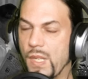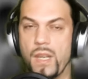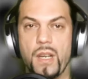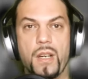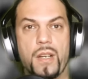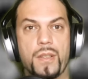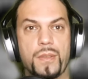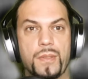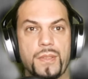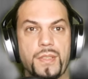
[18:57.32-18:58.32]

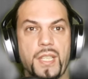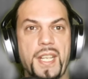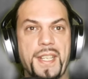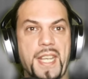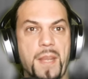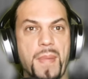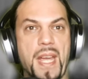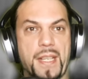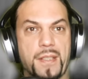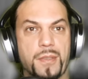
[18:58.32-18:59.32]
Oh, the lady came
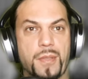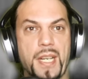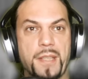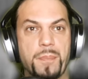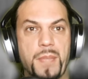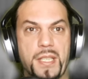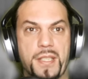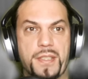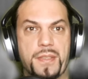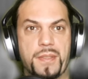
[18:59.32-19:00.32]
back, right?
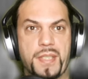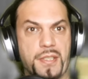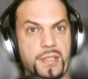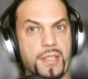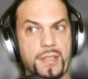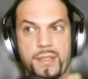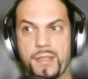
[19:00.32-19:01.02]
Mina's sister.